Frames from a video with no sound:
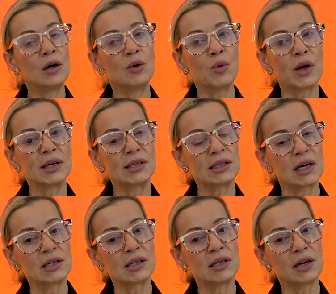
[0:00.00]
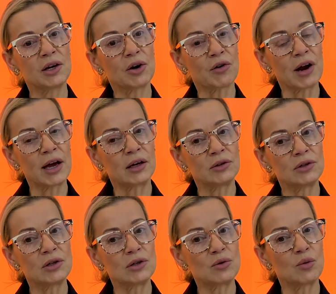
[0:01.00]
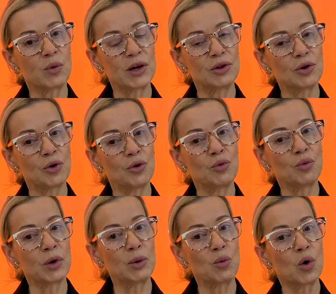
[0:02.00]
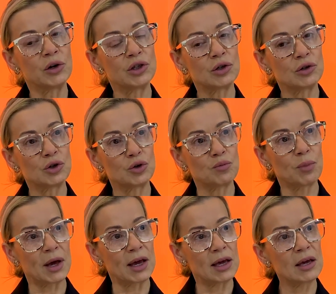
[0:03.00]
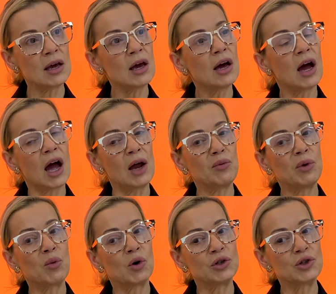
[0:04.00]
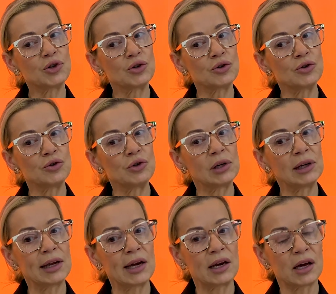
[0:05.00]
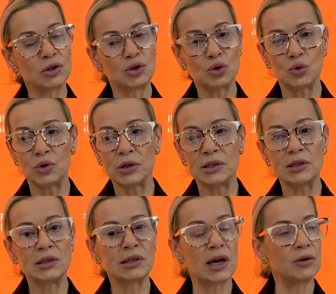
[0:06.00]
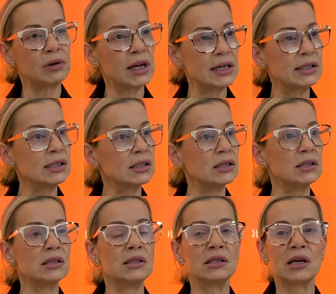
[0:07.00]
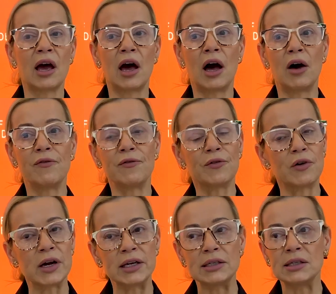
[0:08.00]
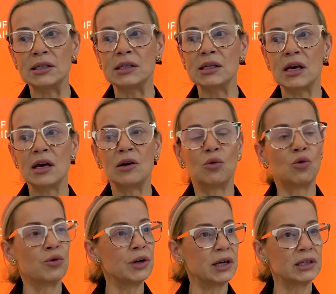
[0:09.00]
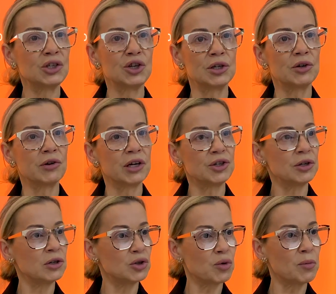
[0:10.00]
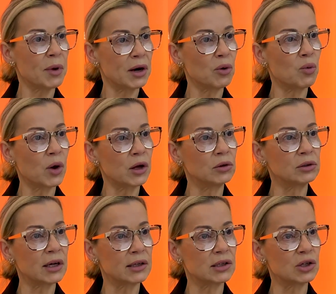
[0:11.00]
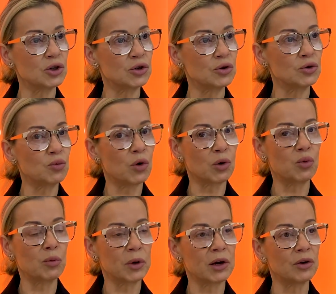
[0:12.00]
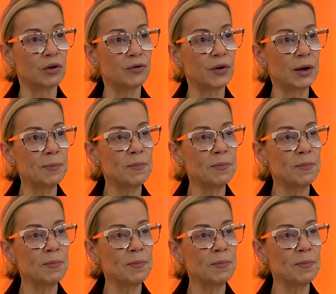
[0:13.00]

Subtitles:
We are standing our ground with who we want to be, and we want to lead our daughters, our nieces, our friends, or the next generation into a better world as to what a woman can offer,